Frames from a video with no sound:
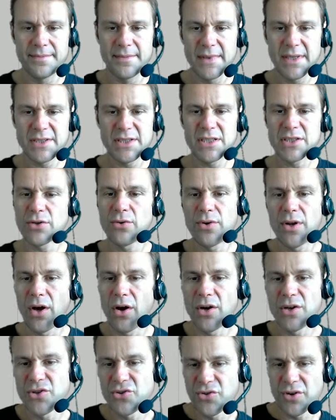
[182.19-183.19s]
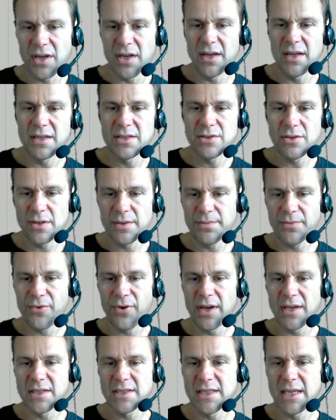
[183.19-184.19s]
Let's just call it I trigger. It's not the
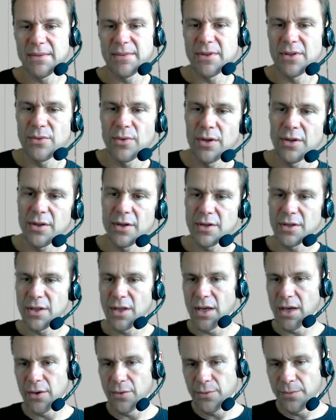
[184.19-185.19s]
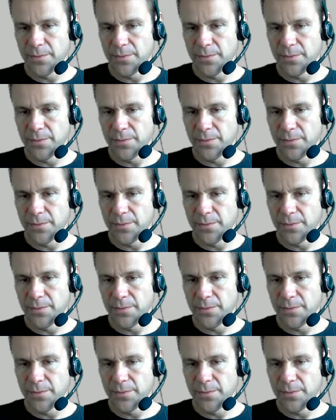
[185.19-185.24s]
greatest name in the world, I know.